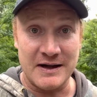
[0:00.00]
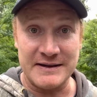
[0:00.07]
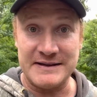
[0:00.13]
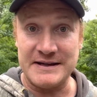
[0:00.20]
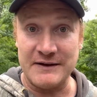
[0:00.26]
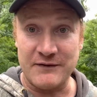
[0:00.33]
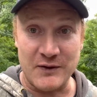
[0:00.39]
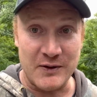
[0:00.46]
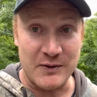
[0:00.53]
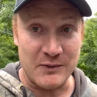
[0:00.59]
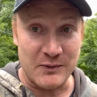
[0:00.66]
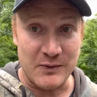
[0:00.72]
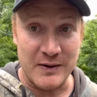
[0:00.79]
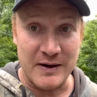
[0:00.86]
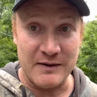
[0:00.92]
different
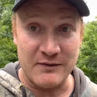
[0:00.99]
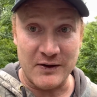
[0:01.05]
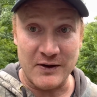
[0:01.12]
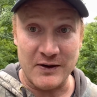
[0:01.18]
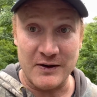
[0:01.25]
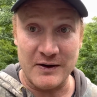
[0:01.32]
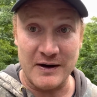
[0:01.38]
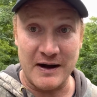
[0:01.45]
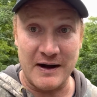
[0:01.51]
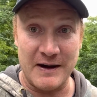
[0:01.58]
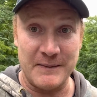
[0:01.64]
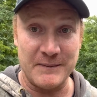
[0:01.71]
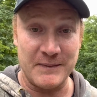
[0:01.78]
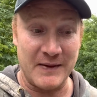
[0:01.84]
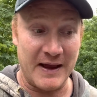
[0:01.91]
river,
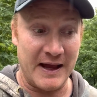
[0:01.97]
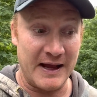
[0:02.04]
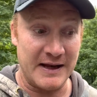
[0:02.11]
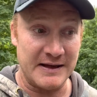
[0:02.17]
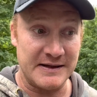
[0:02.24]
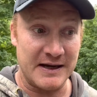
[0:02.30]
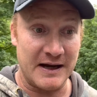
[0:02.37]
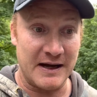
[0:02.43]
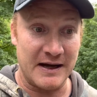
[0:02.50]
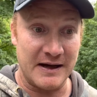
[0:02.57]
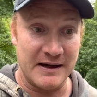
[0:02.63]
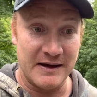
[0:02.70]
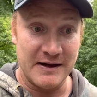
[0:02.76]
and I